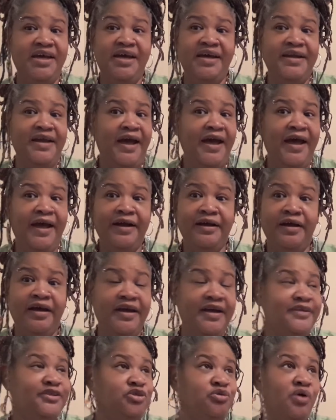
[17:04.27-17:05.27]
and act
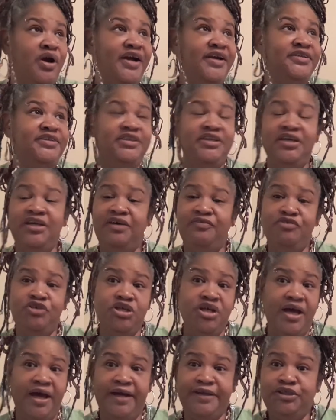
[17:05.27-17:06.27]
as crazy if,
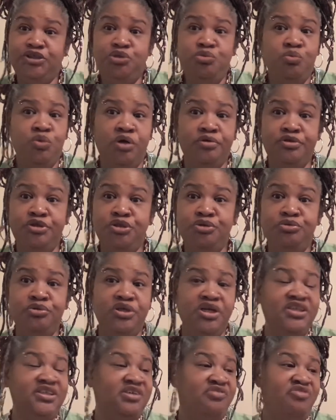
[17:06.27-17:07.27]
as you want to,
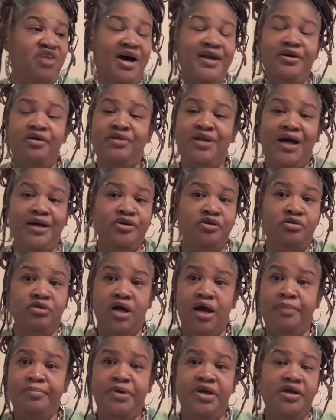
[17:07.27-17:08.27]
because if I don't like your
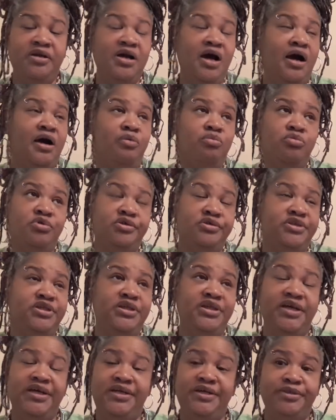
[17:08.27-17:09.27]
comment, I will
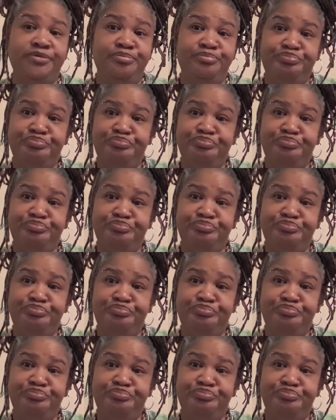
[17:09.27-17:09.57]
delete it.